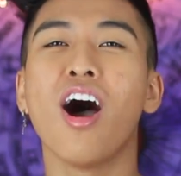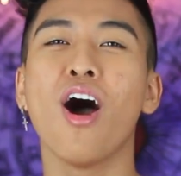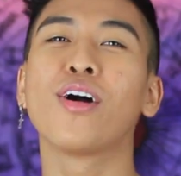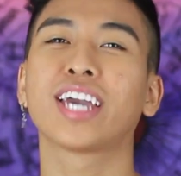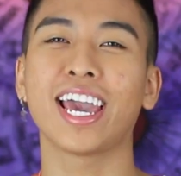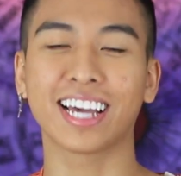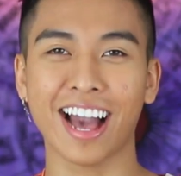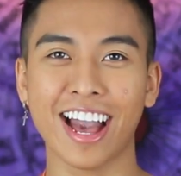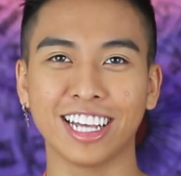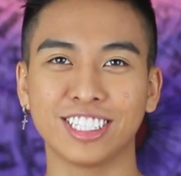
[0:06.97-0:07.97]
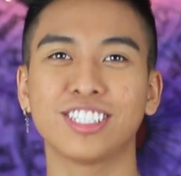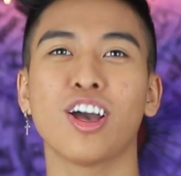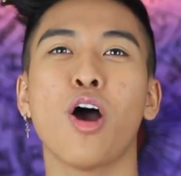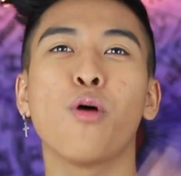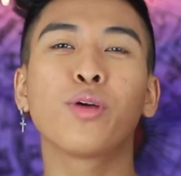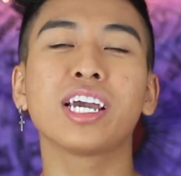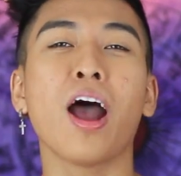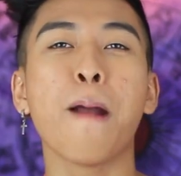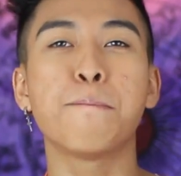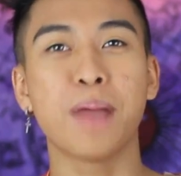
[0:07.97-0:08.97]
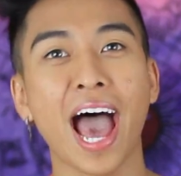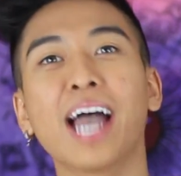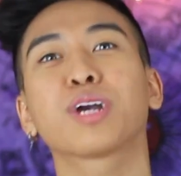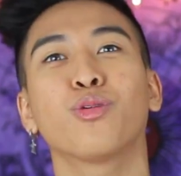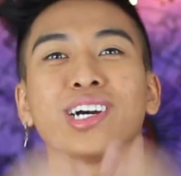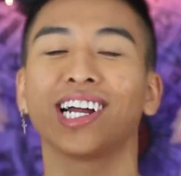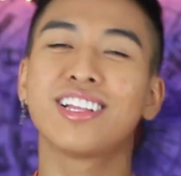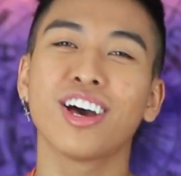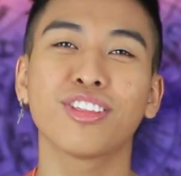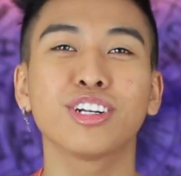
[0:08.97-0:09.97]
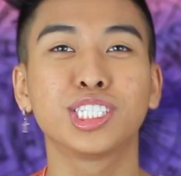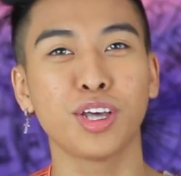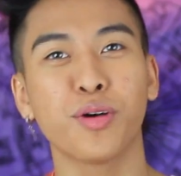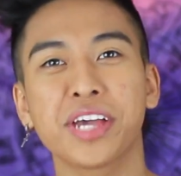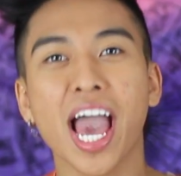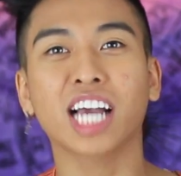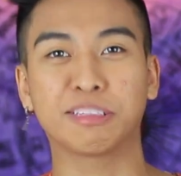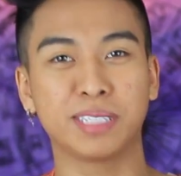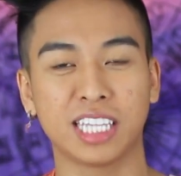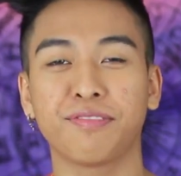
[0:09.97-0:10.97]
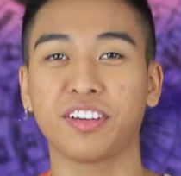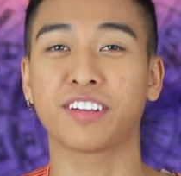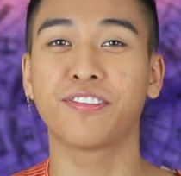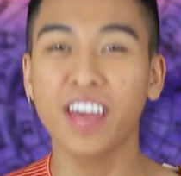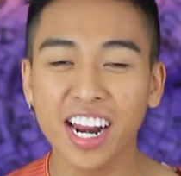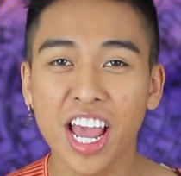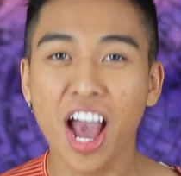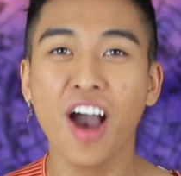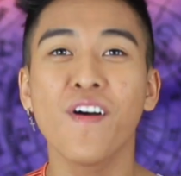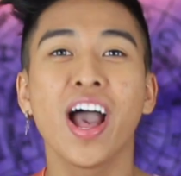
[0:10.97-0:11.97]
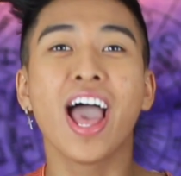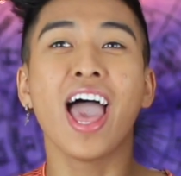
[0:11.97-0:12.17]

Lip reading: Okay guys, so we are back with another Zodiac Specific video,